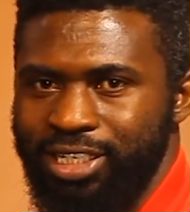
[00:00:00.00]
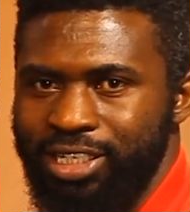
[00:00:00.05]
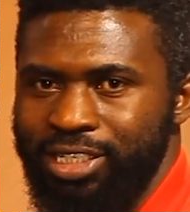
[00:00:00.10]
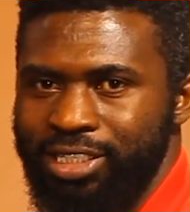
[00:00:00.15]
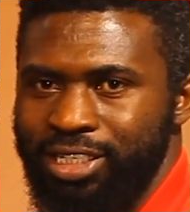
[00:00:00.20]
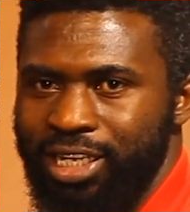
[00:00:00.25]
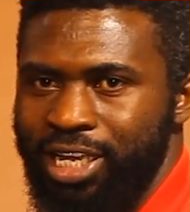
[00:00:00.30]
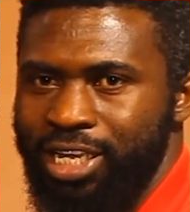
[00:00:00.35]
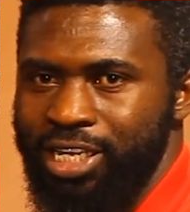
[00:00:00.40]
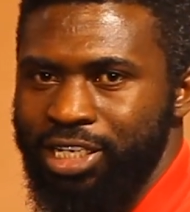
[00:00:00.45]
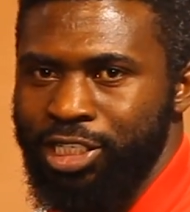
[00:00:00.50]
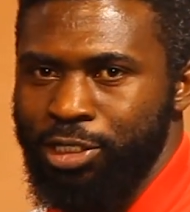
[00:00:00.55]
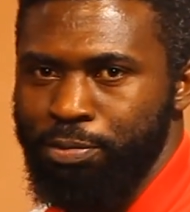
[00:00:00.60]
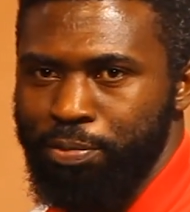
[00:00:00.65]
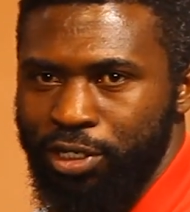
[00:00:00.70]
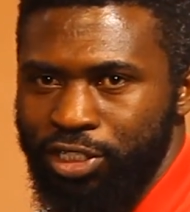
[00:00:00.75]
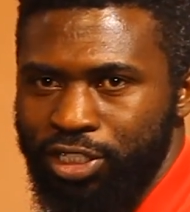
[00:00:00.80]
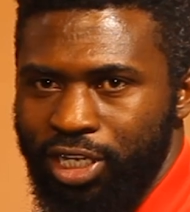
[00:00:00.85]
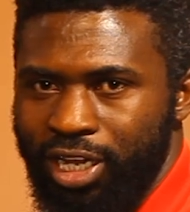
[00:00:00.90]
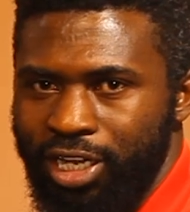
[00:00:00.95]
Is a
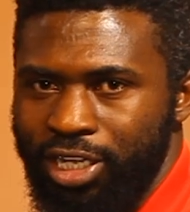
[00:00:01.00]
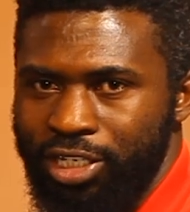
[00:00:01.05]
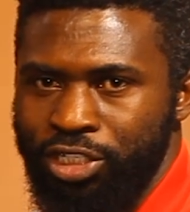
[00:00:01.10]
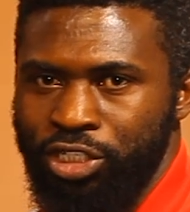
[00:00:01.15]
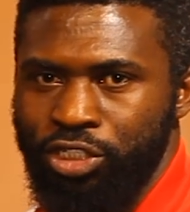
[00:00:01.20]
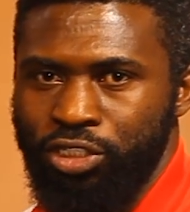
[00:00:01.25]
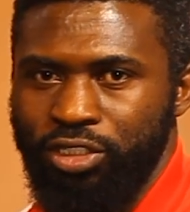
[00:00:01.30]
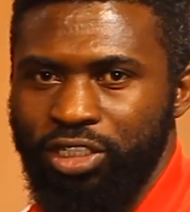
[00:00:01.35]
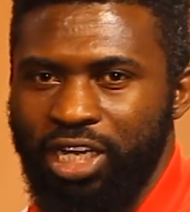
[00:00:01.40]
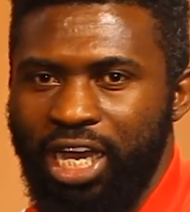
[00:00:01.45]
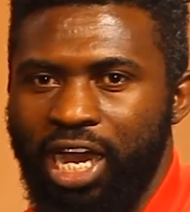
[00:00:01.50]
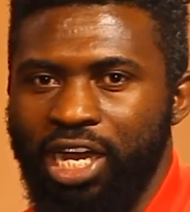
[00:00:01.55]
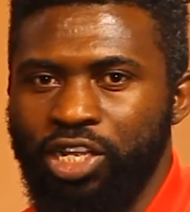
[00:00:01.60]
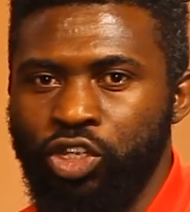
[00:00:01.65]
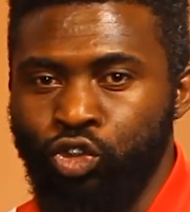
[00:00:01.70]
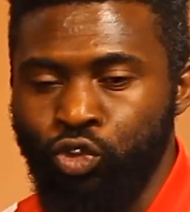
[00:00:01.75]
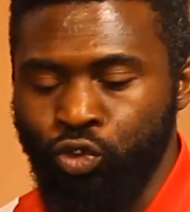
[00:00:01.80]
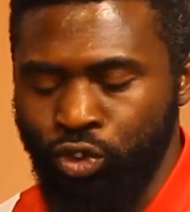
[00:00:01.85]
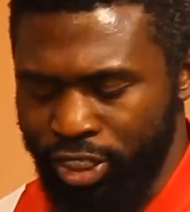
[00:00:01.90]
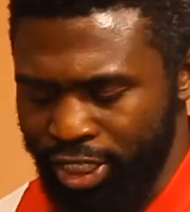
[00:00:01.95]
special edition,
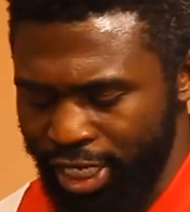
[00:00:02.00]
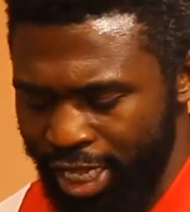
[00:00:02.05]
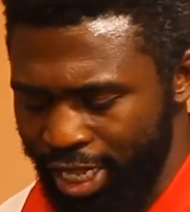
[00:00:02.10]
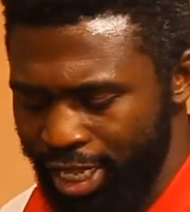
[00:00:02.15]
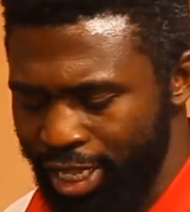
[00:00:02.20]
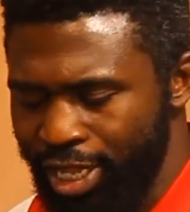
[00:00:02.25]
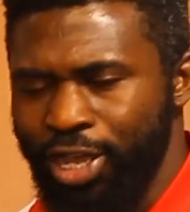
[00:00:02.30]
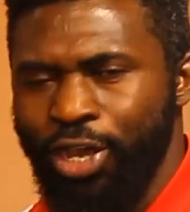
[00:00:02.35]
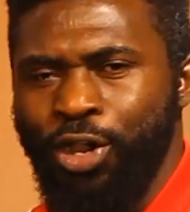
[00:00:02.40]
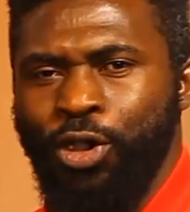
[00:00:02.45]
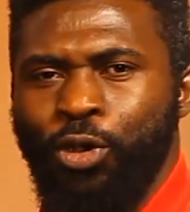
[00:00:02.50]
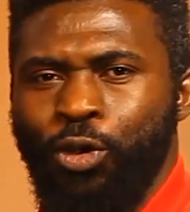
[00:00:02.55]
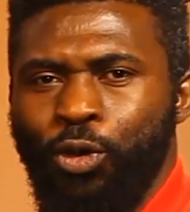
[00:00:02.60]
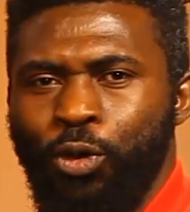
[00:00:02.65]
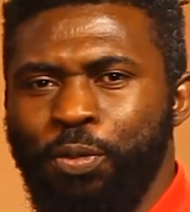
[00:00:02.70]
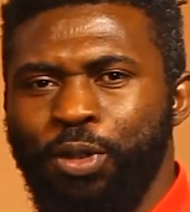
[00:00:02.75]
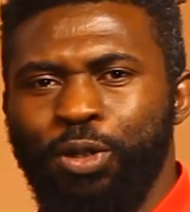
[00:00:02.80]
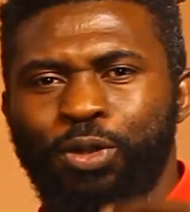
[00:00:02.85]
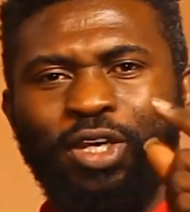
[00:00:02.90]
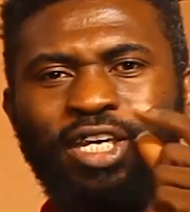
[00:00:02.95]
and today we'll
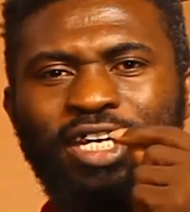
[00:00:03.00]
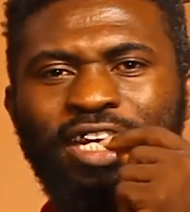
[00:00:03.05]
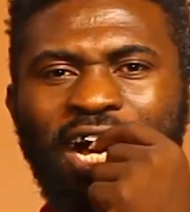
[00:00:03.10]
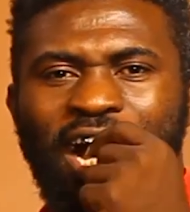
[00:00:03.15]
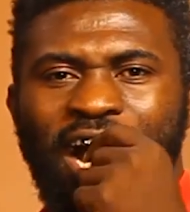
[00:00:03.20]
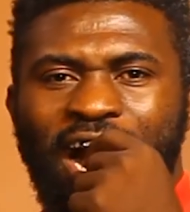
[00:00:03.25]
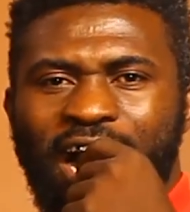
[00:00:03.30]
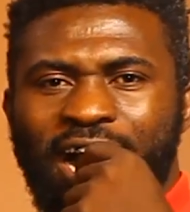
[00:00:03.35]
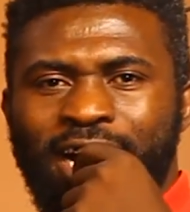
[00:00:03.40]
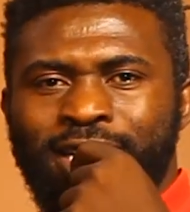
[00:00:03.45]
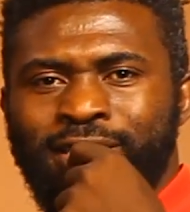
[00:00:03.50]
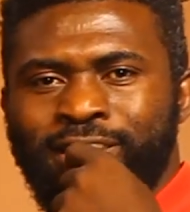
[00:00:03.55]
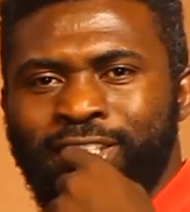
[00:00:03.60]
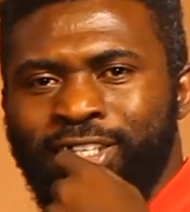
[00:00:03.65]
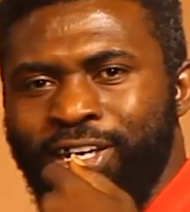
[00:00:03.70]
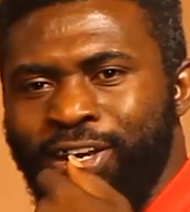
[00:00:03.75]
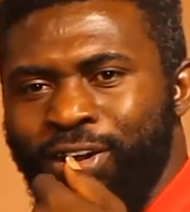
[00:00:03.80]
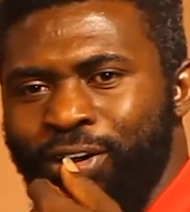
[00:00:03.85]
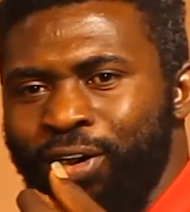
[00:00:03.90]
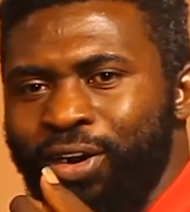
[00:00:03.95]
be looking at
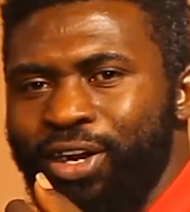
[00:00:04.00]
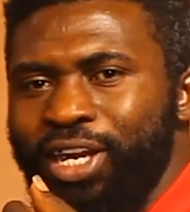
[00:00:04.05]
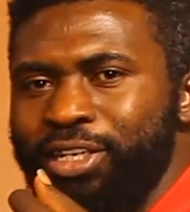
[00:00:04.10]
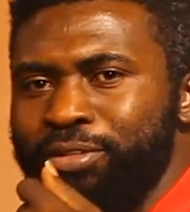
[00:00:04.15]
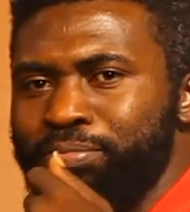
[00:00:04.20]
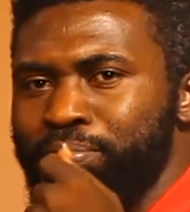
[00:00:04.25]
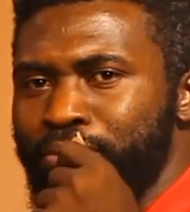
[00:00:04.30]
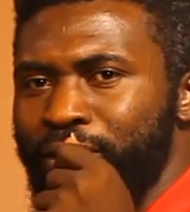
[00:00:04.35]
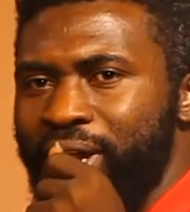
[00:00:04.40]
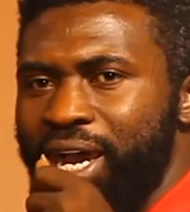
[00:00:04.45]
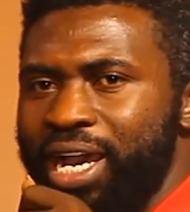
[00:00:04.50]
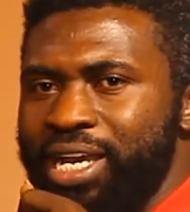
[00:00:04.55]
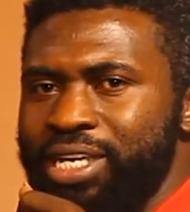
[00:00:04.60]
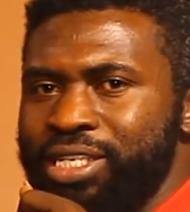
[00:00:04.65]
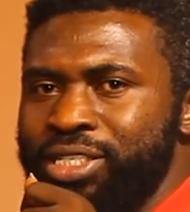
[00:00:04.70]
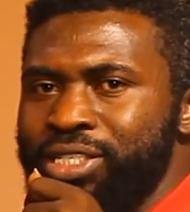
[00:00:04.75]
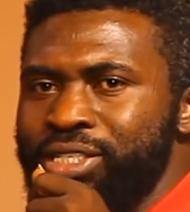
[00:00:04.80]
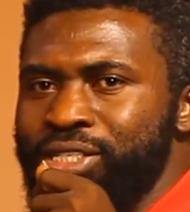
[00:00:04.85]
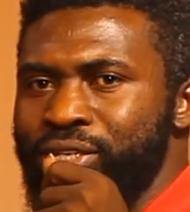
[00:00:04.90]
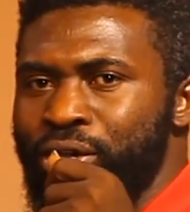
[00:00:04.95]
the current
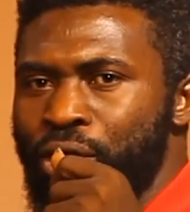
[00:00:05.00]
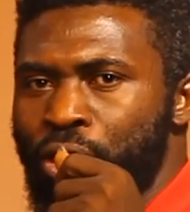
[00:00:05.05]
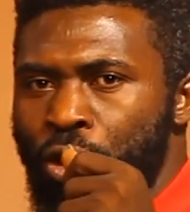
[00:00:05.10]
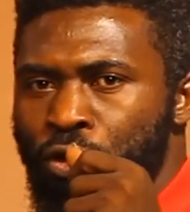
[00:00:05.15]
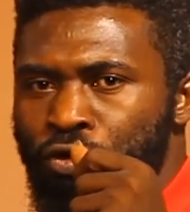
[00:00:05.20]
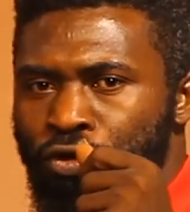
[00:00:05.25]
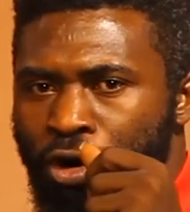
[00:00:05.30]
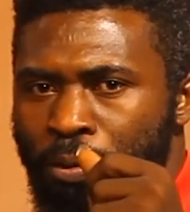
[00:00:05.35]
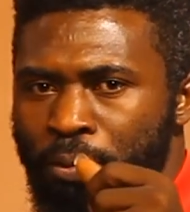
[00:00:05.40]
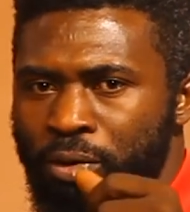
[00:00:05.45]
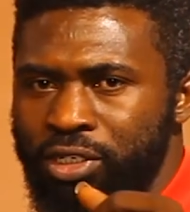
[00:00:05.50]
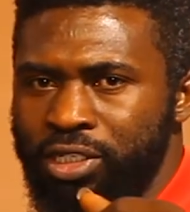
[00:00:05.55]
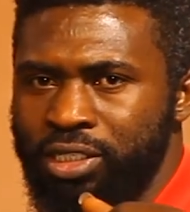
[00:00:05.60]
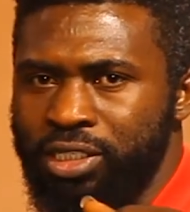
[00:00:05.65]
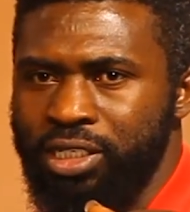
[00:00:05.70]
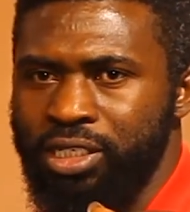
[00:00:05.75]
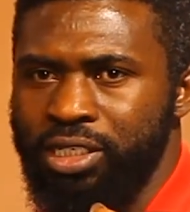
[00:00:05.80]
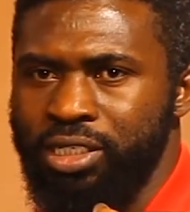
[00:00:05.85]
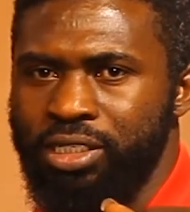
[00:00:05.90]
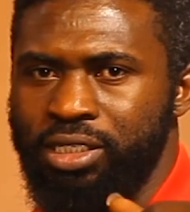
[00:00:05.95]
price of
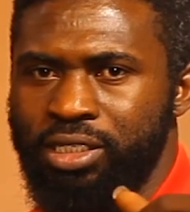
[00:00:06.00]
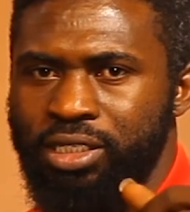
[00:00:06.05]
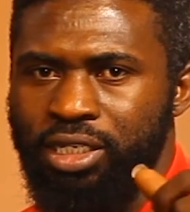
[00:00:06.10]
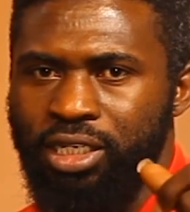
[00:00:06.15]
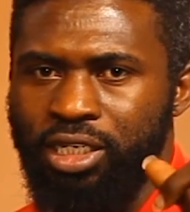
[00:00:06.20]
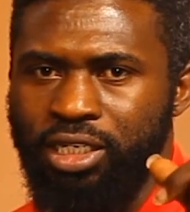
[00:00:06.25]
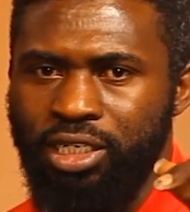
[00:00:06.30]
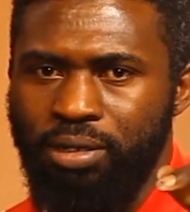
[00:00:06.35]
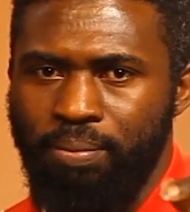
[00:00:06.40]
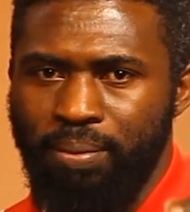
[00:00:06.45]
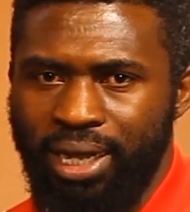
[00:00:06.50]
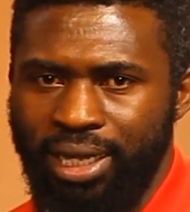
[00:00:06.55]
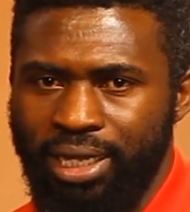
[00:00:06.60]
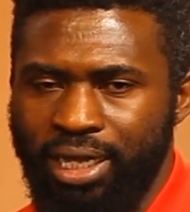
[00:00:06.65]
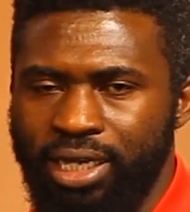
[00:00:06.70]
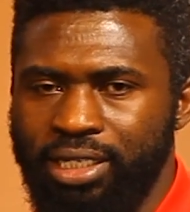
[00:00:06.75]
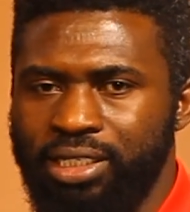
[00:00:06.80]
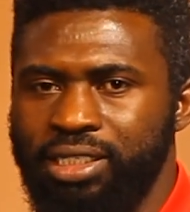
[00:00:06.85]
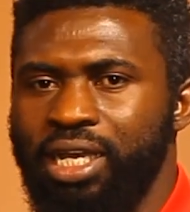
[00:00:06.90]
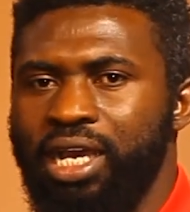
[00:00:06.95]
commodities in the
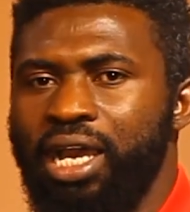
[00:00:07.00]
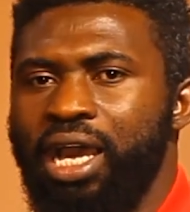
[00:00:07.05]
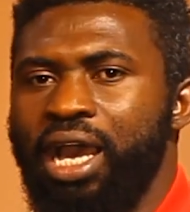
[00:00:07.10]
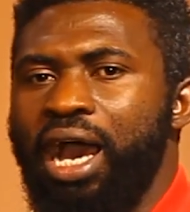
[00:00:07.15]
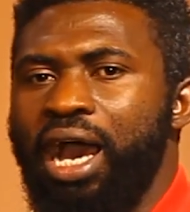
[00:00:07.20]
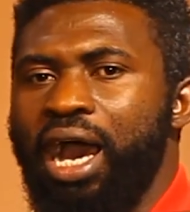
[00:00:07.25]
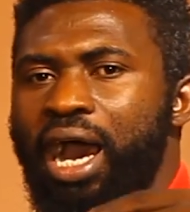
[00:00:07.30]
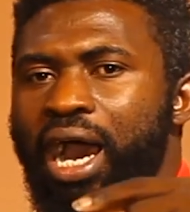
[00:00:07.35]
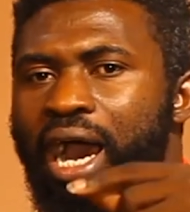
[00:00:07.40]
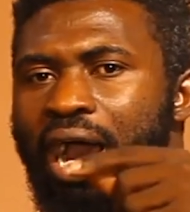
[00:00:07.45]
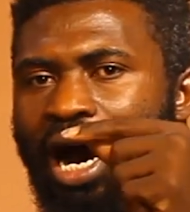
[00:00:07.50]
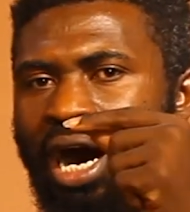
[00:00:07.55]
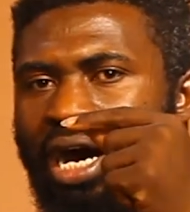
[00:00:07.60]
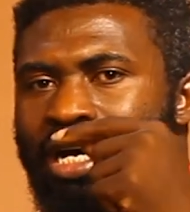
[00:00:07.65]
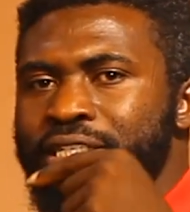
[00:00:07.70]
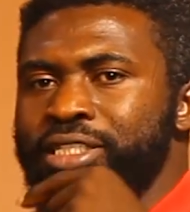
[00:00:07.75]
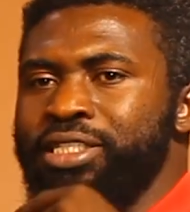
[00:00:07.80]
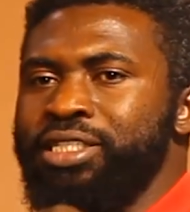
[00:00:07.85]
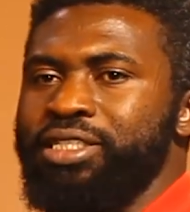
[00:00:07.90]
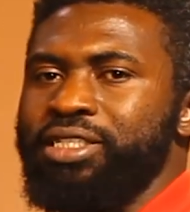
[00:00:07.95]
market
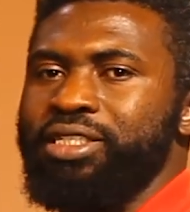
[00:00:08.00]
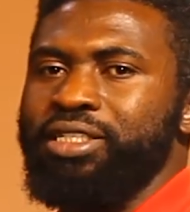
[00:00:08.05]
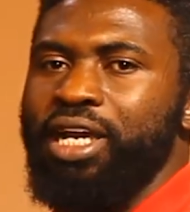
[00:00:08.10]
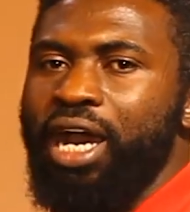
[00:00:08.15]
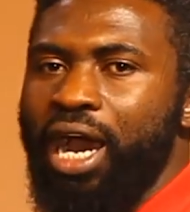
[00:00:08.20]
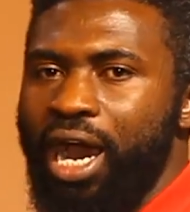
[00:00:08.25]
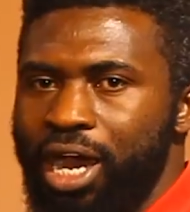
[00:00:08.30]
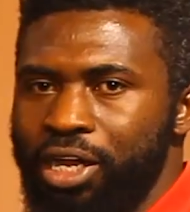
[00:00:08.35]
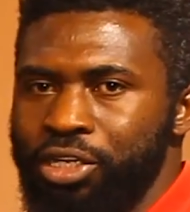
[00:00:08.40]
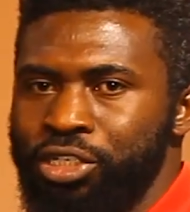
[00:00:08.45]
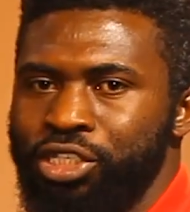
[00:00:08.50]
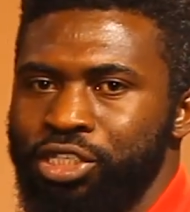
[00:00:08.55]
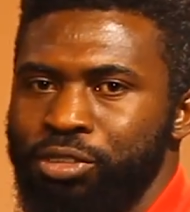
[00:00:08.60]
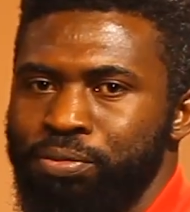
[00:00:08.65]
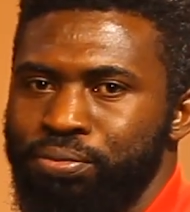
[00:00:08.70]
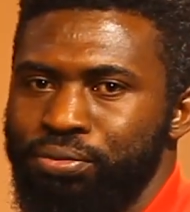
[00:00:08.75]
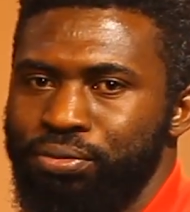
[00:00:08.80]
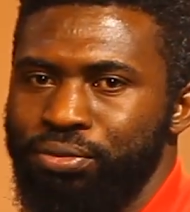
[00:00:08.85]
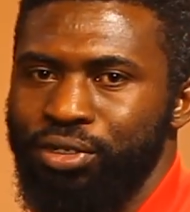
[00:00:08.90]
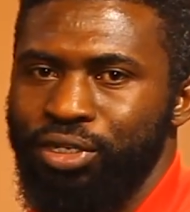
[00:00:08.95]
and the
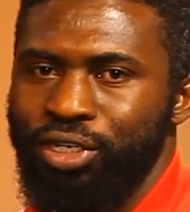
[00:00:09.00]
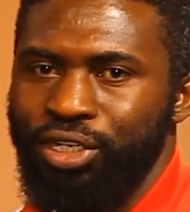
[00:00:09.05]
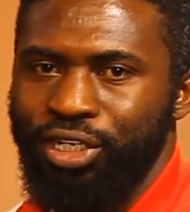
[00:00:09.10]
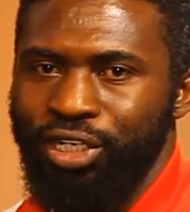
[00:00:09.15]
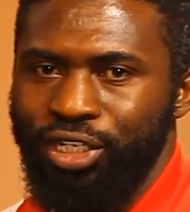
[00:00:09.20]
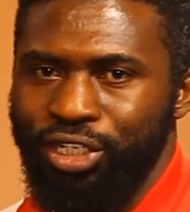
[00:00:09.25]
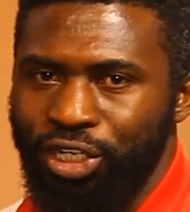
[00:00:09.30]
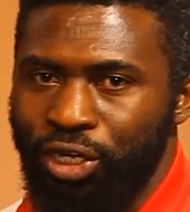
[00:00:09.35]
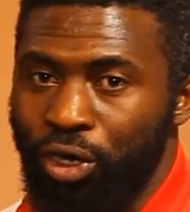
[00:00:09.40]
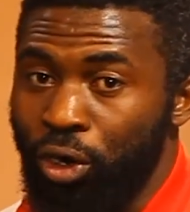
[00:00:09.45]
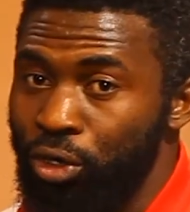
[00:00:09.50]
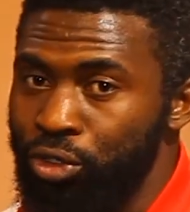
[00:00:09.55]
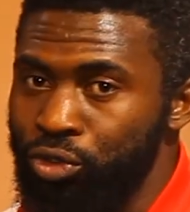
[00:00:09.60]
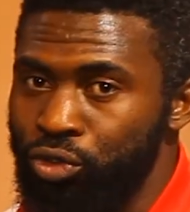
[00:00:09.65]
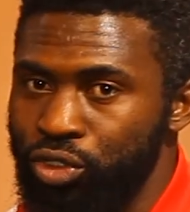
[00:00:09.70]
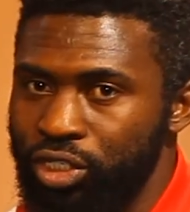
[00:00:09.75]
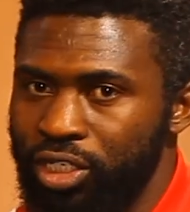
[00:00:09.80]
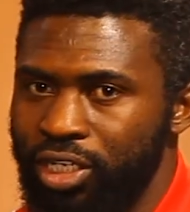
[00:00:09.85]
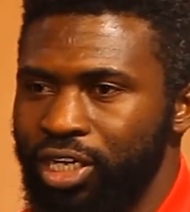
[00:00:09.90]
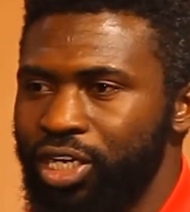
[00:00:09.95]
hardship in the
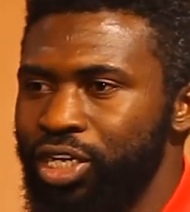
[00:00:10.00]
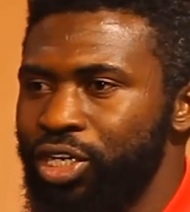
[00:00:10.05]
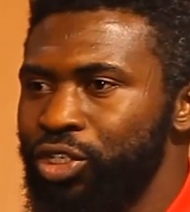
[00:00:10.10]
country.